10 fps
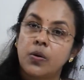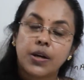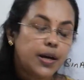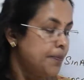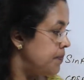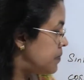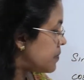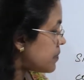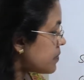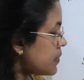Okay.
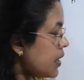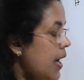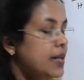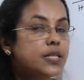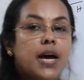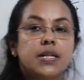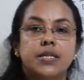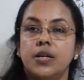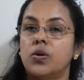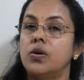And tan
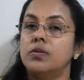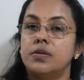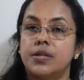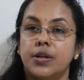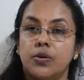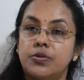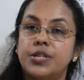0, 0.